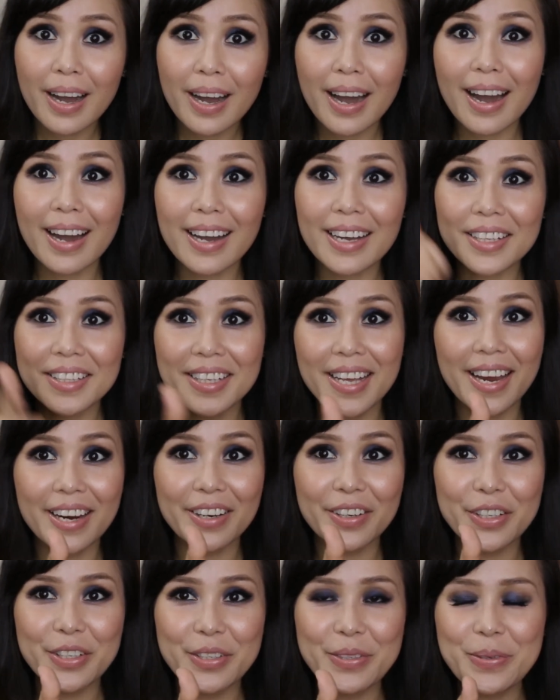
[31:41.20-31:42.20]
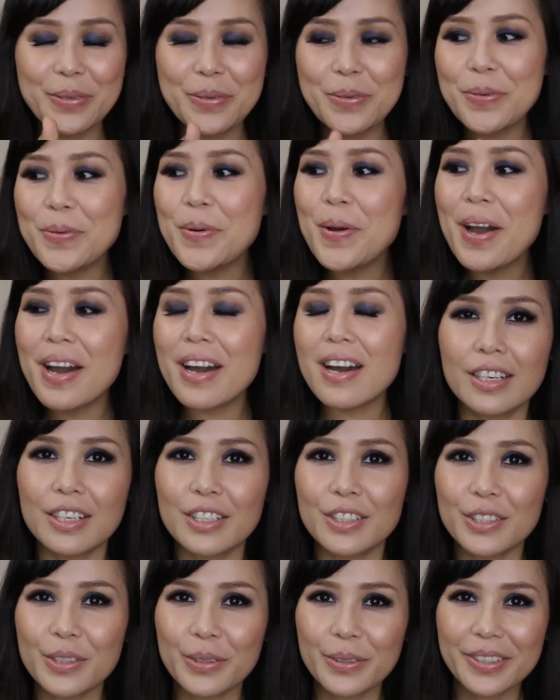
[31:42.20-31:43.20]
I dare you.
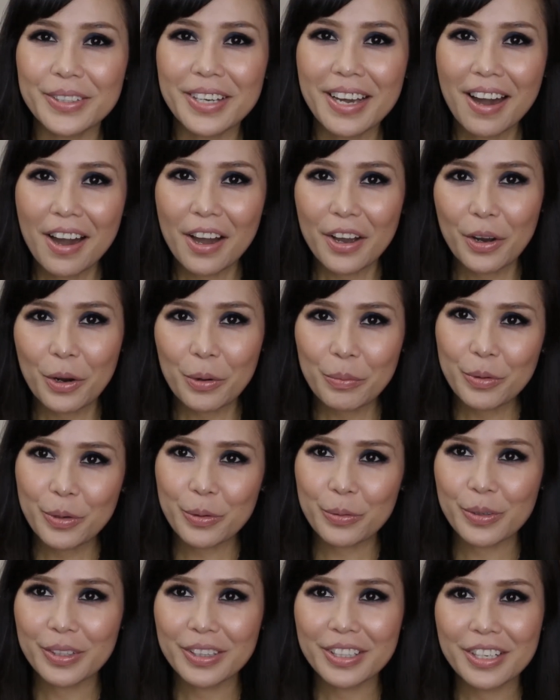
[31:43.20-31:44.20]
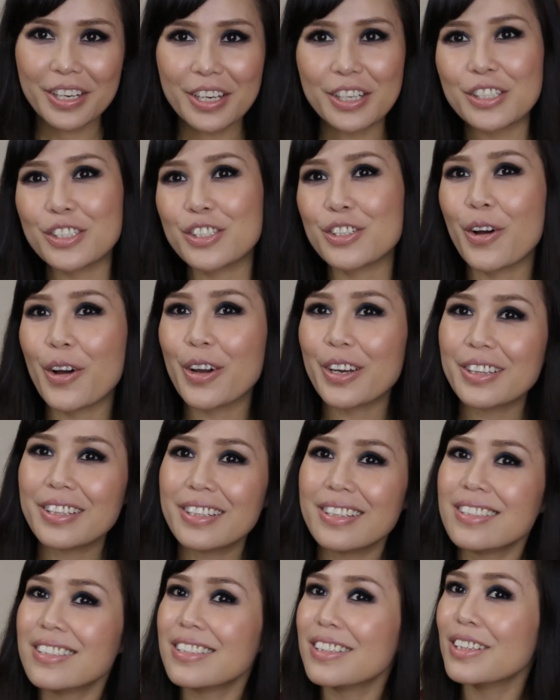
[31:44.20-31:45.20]
So yeah, I hope you really enjoyed
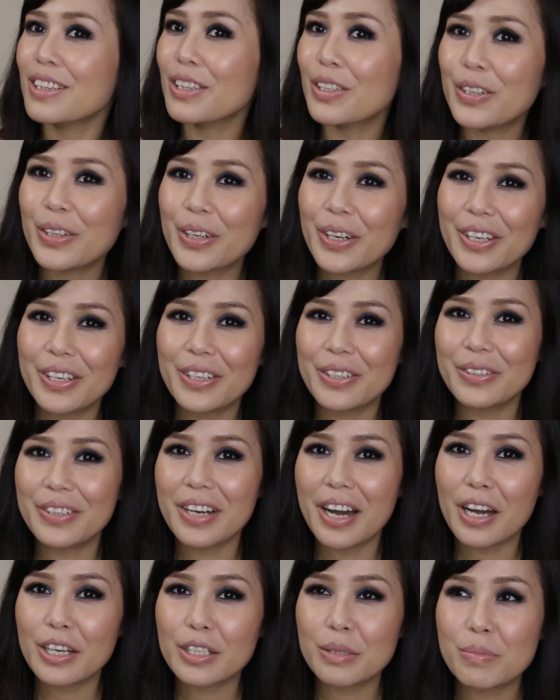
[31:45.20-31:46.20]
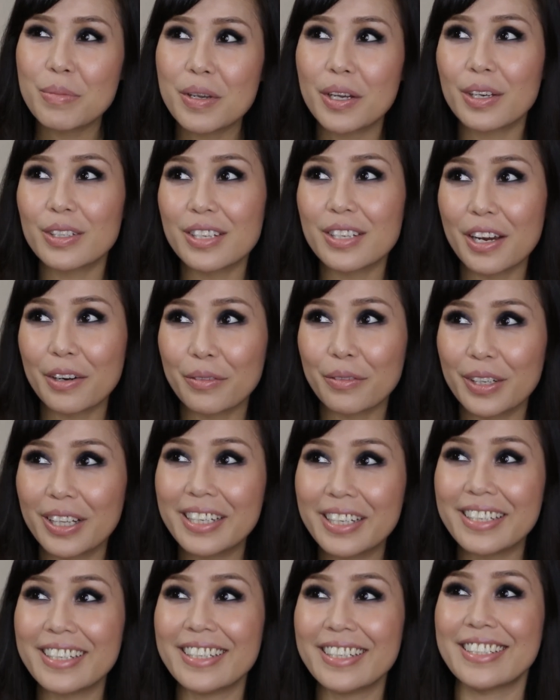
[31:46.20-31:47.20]
this look, you guys, because I
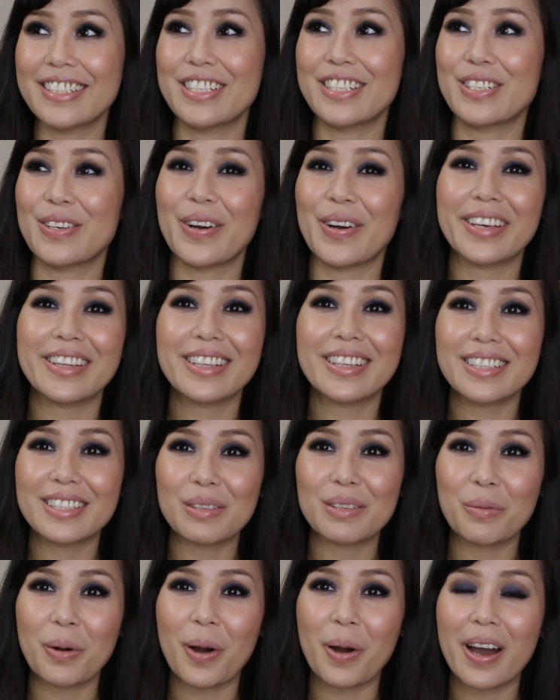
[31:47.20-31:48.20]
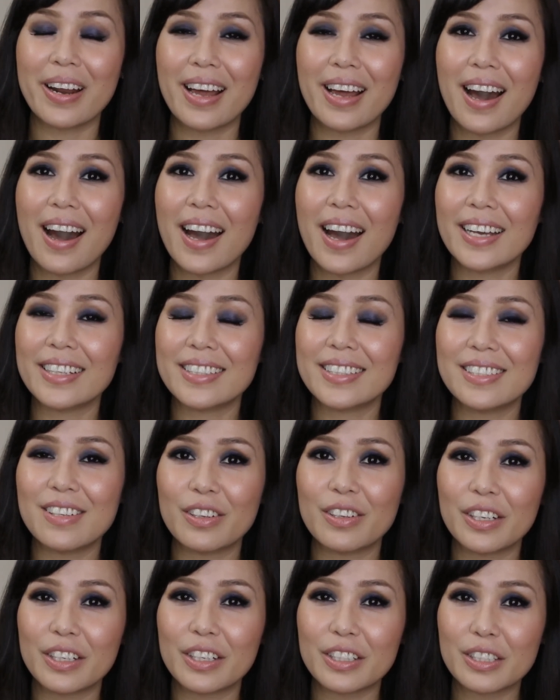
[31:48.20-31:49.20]
really enjoy this one. I did
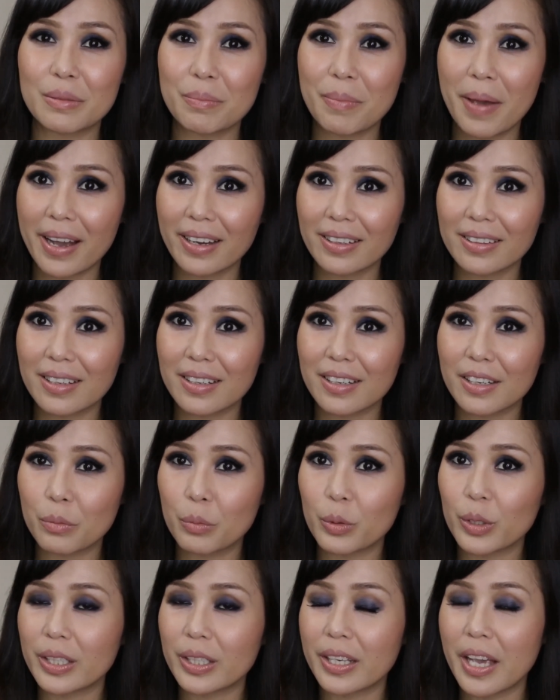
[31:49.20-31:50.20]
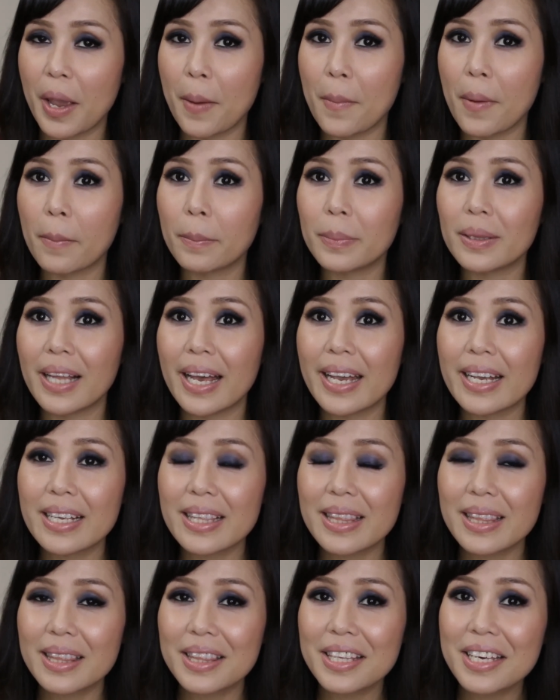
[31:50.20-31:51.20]
not expect that it would came up like
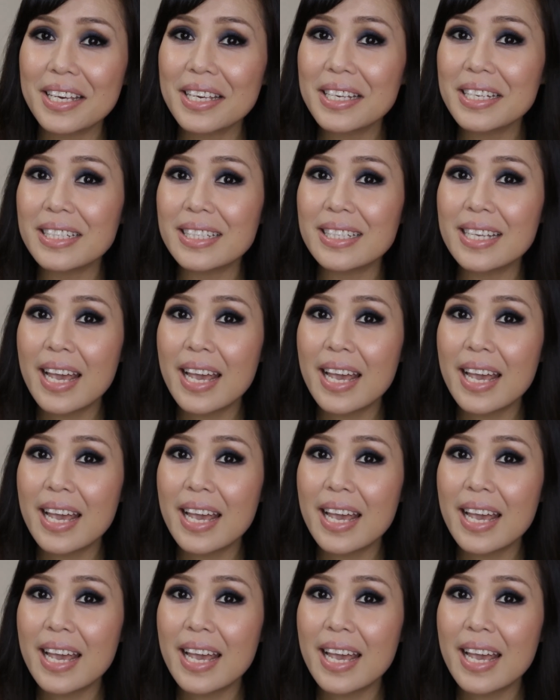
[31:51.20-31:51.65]
this,